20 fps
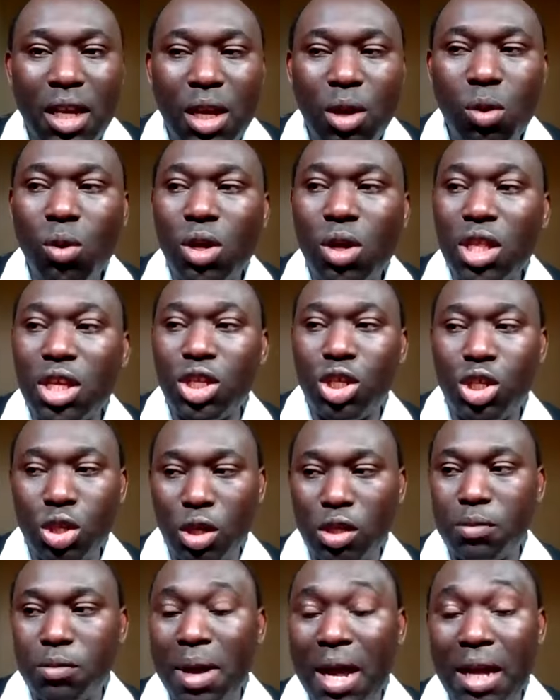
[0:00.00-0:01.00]
He was a
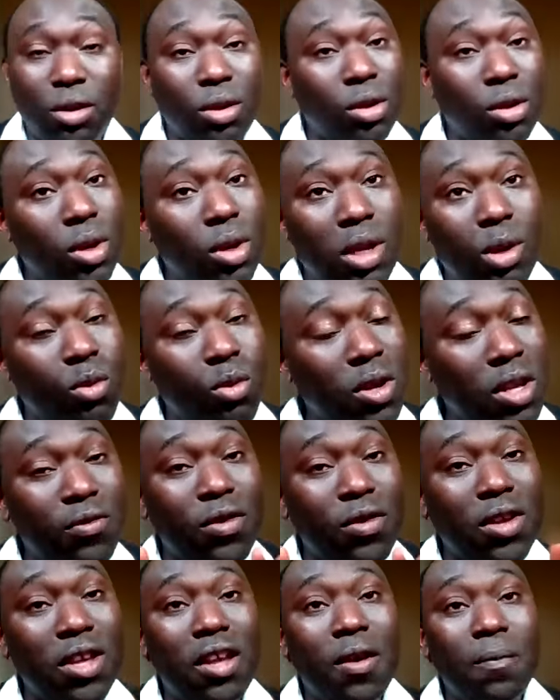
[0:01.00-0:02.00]
short man. I don't know
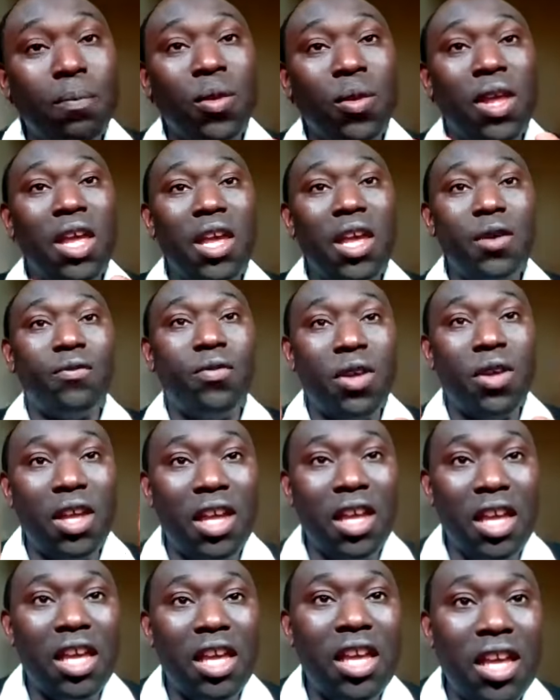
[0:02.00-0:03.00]
if
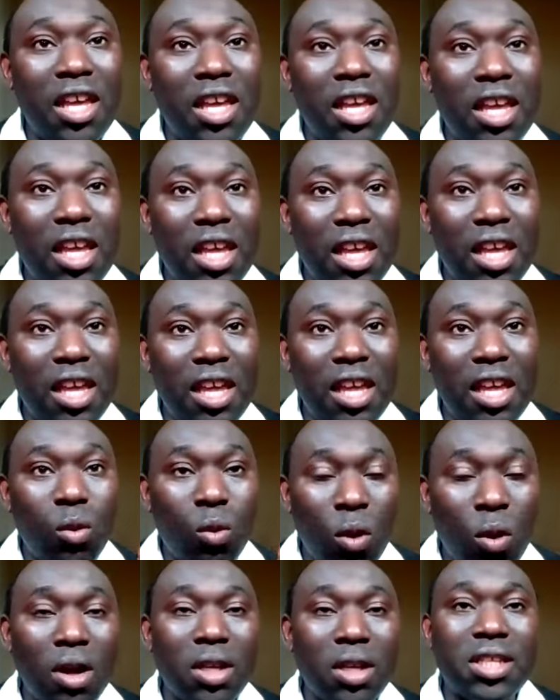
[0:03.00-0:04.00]
he
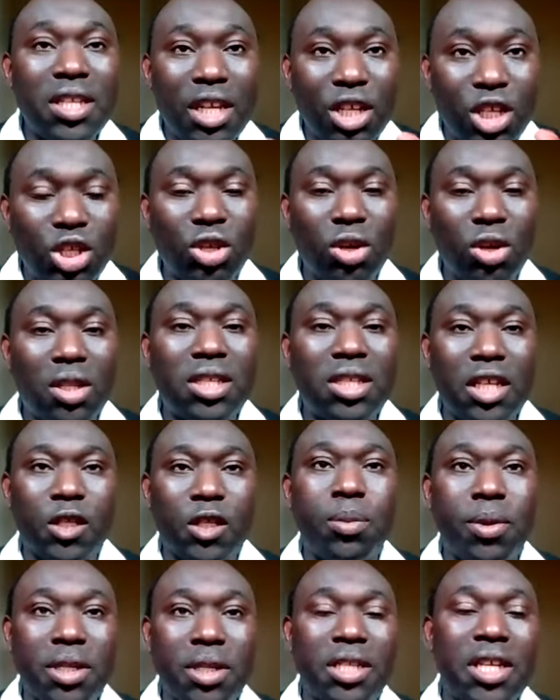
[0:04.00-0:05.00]
was the
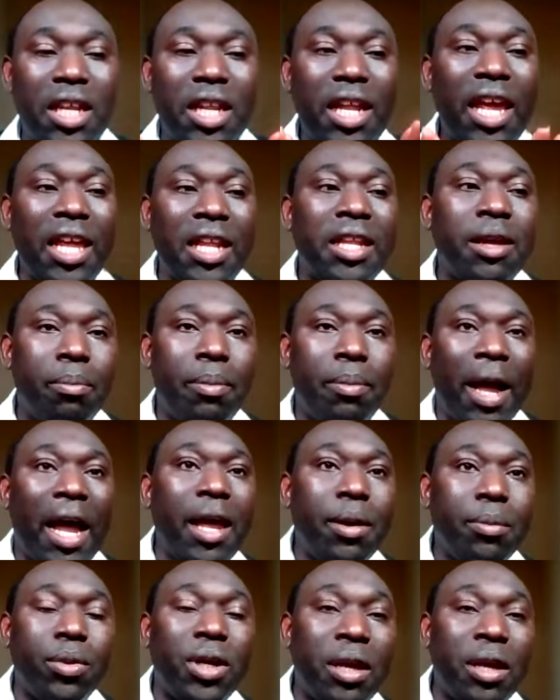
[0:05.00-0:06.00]
shortest person in the
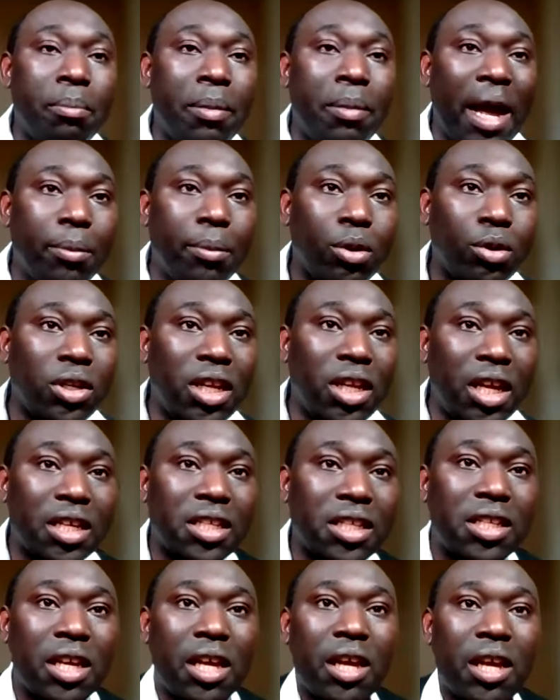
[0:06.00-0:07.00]
Bible in Bible
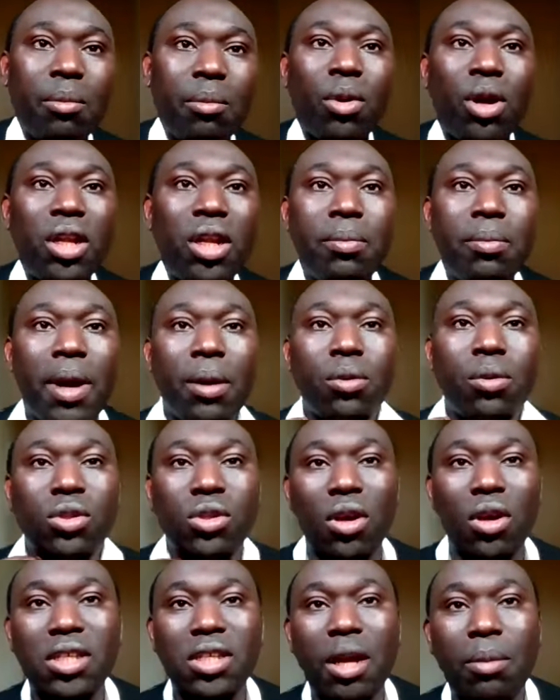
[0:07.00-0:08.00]
days, but the Bible
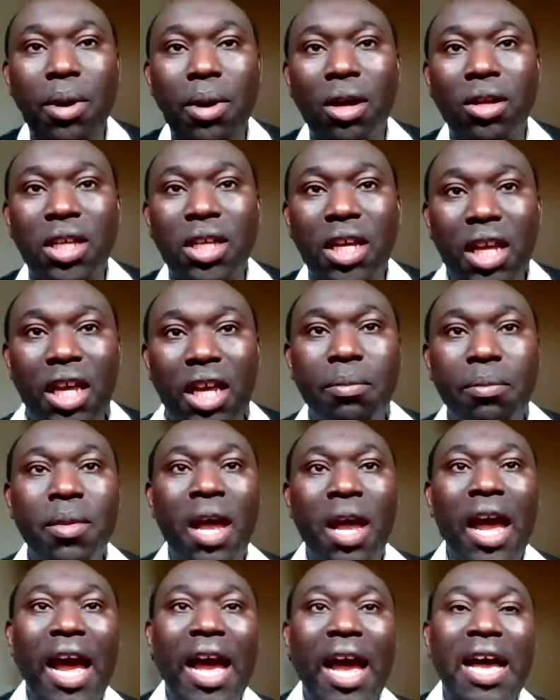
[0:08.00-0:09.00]
talks about him
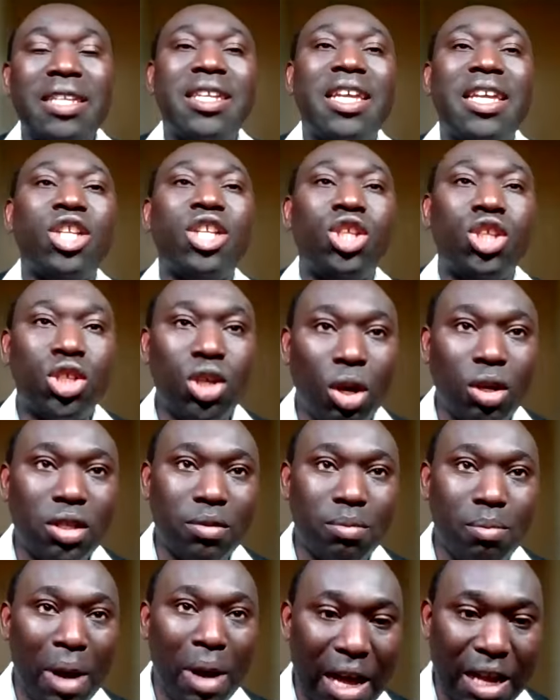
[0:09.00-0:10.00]
as a
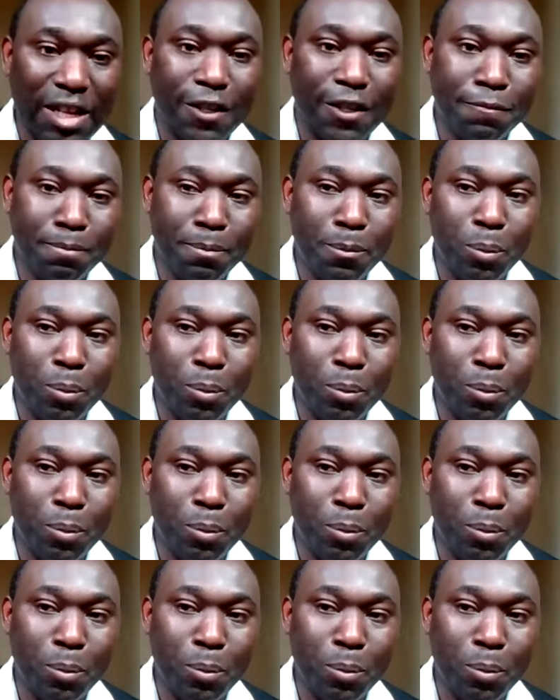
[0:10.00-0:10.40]
short man.